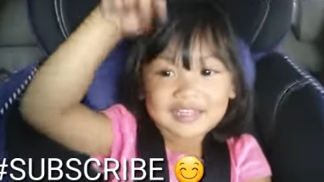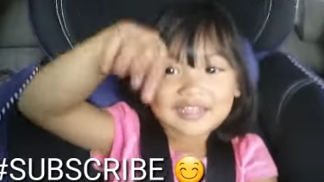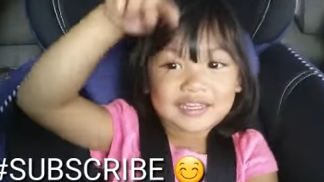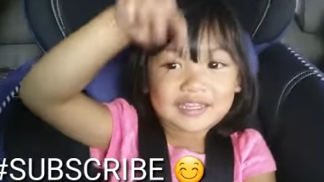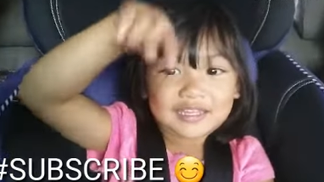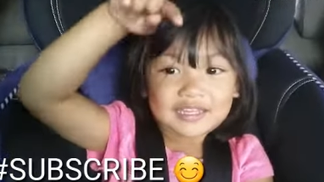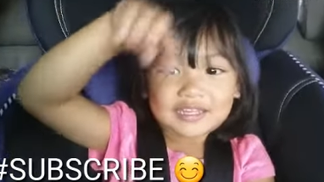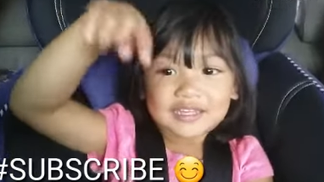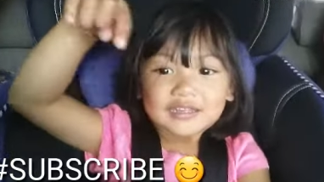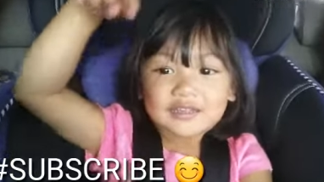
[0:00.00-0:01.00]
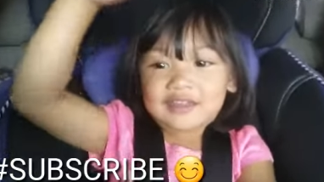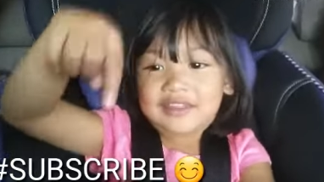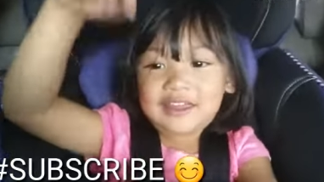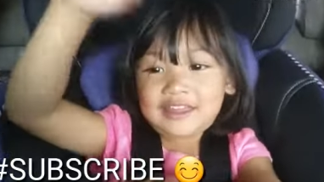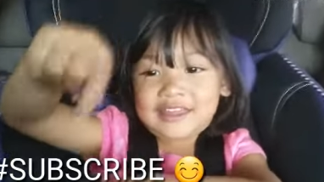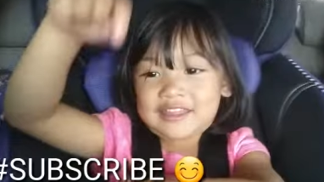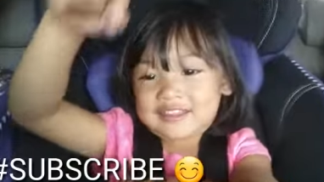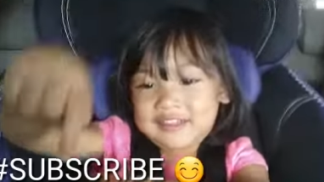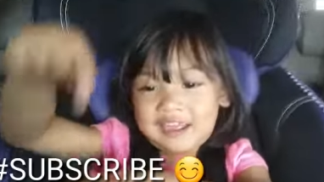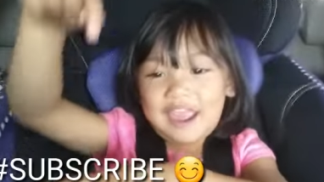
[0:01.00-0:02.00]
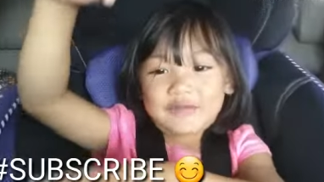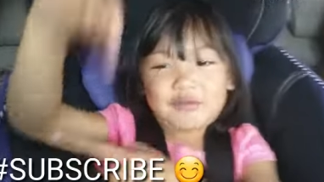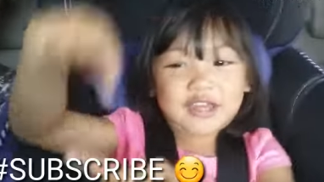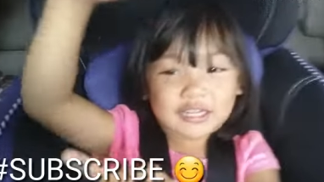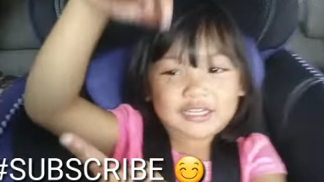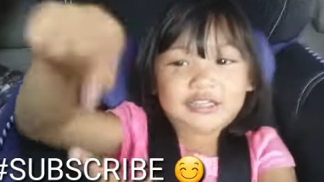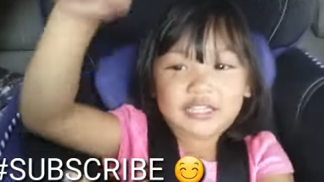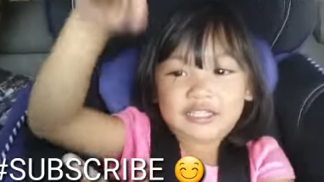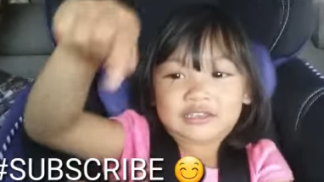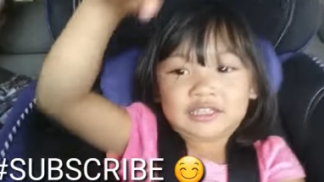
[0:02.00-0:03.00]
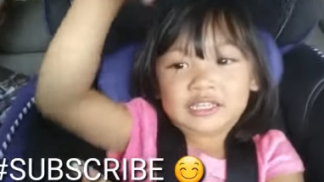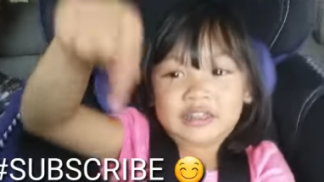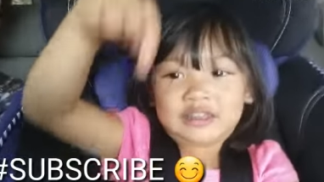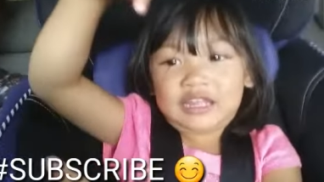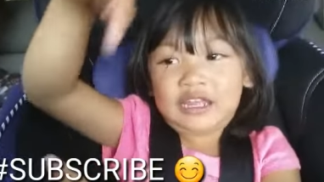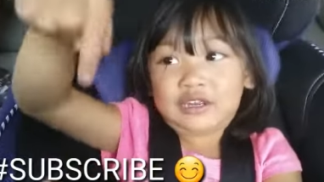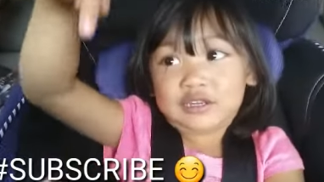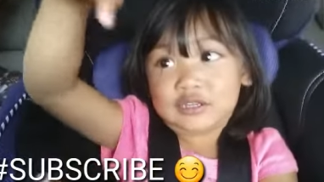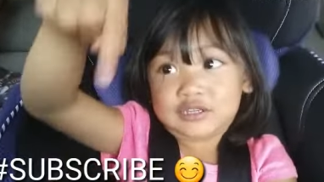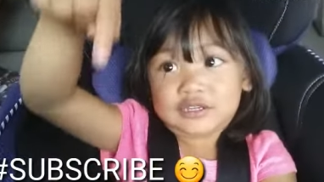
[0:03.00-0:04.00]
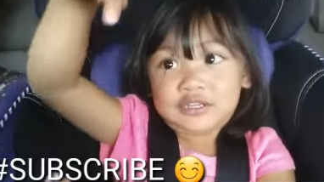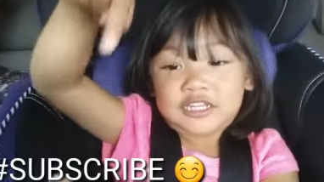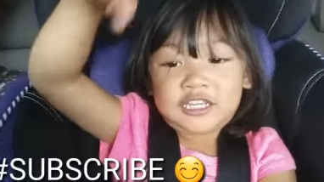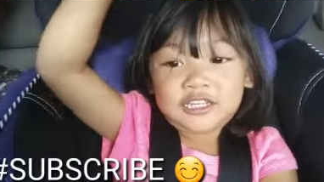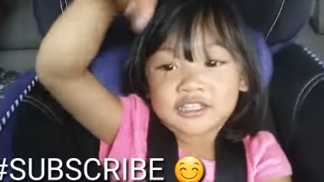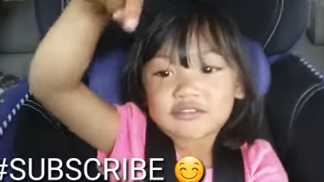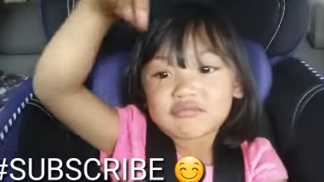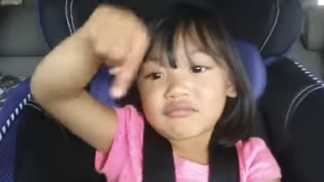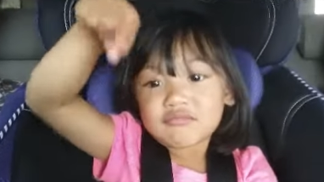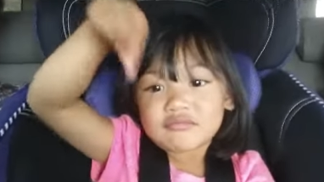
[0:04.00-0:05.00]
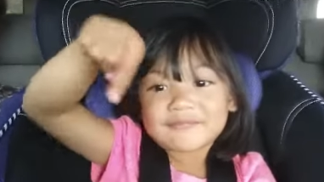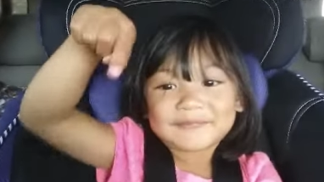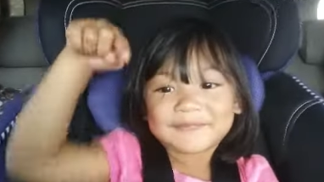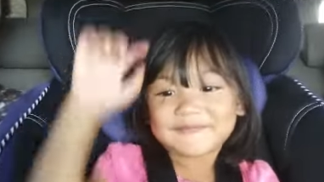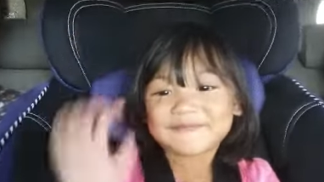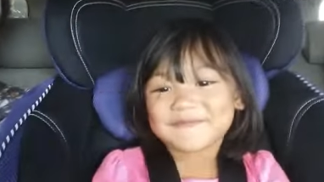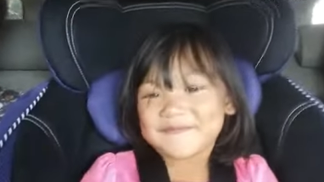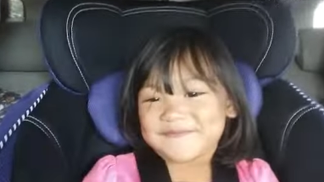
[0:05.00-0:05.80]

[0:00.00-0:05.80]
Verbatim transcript: Again. It's escaping Benedictine. Yes, thank you.